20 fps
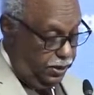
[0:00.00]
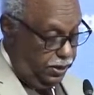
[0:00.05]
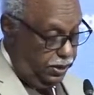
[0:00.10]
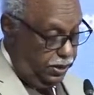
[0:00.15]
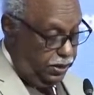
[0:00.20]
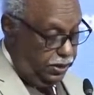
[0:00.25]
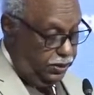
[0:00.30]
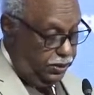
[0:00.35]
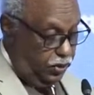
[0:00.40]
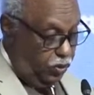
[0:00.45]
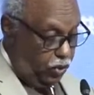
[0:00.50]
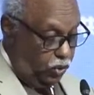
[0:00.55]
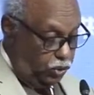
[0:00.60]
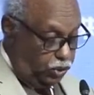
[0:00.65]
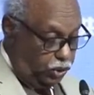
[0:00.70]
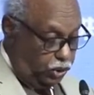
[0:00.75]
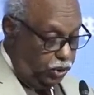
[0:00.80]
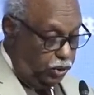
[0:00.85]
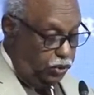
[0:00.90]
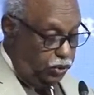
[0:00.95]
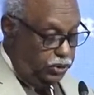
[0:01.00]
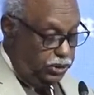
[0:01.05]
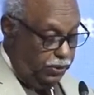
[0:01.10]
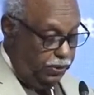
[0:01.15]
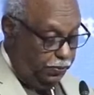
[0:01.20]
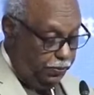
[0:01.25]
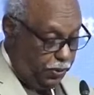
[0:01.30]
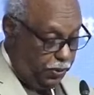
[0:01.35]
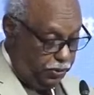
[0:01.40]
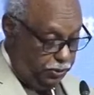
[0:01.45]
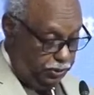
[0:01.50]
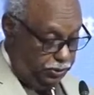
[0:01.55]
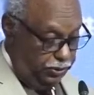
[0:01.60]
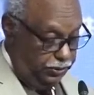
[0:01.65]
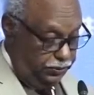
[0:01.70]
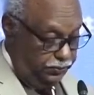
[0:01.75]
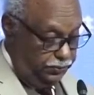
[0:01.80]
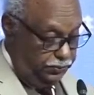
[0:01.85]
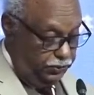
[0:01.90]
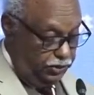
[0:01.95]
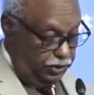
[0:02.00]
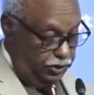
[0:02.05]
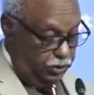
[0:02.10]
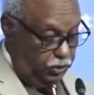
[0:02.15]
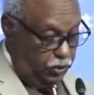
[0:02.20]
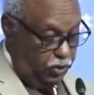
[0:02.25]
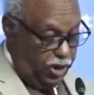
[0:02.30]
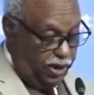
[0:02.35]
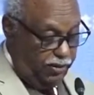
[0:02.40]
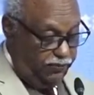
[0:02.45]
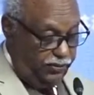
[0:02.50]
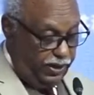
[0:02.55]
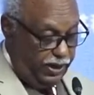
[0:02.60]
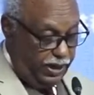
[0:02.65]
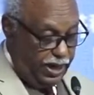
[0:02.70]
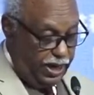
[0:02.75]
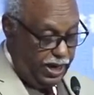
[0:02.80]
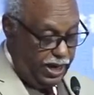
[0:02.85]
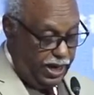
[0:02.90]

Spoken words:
The continued support to Africa